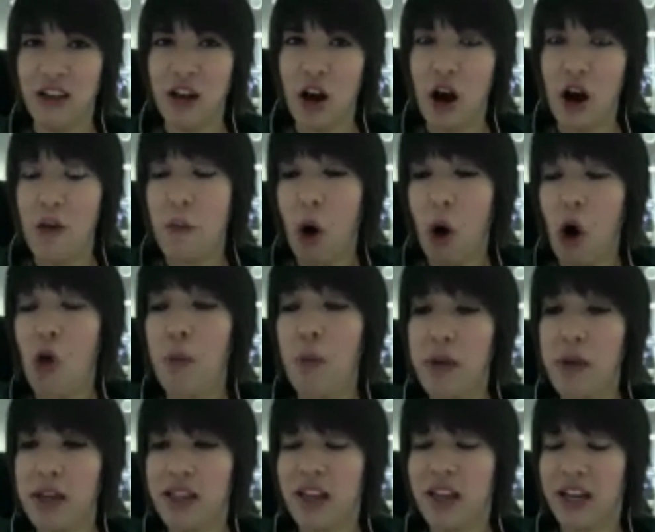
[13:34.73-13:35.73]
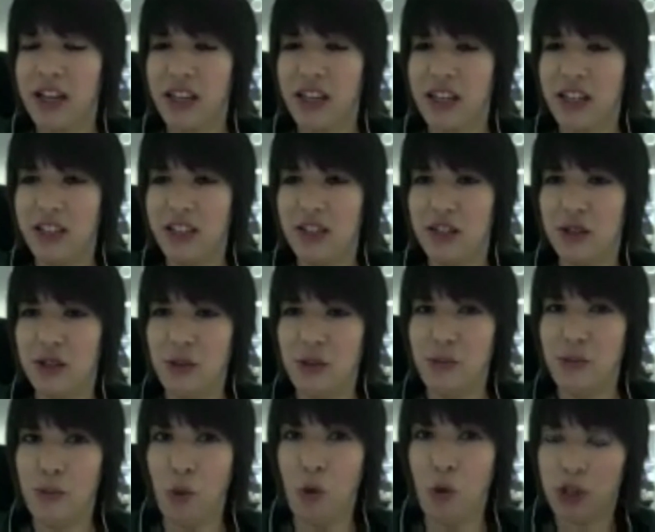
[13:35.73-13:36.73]
I'm hoping that it is
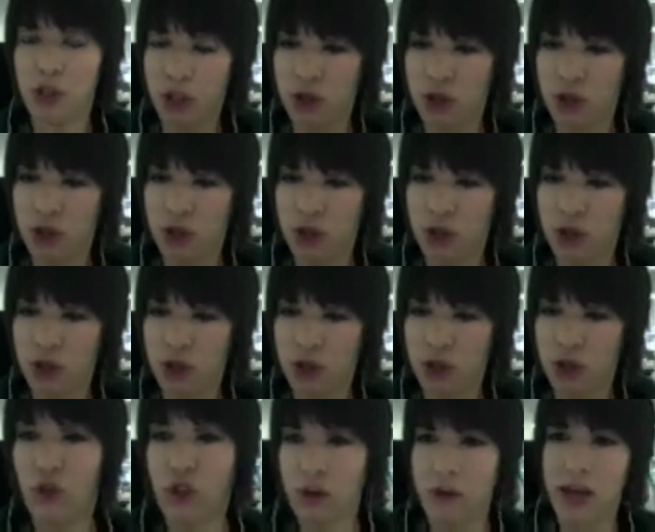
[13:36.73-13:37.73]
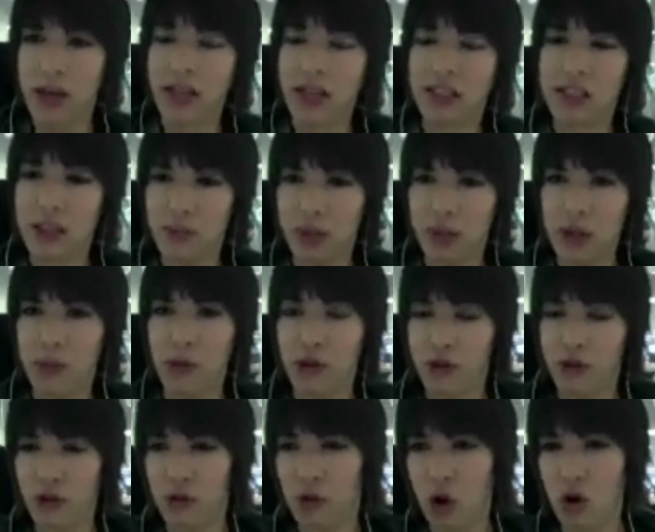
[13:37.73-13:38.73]
more story-based, that people are
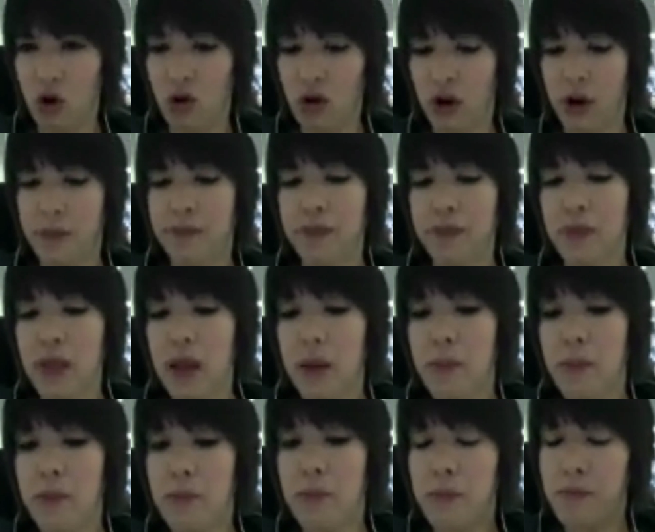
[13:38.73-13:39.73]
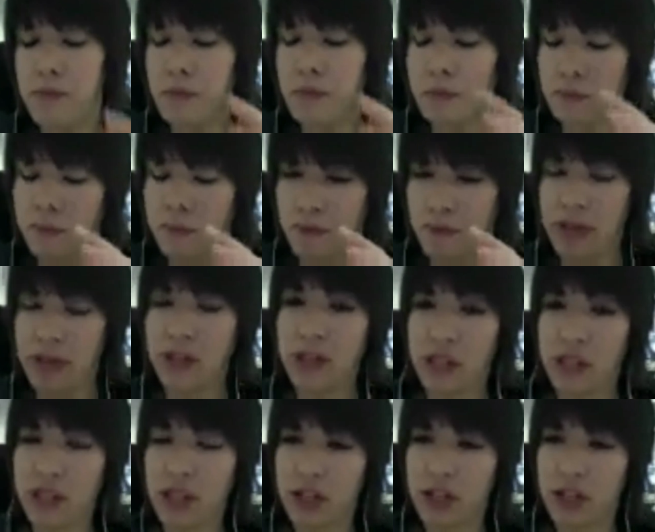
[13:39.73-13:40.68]
no longer building their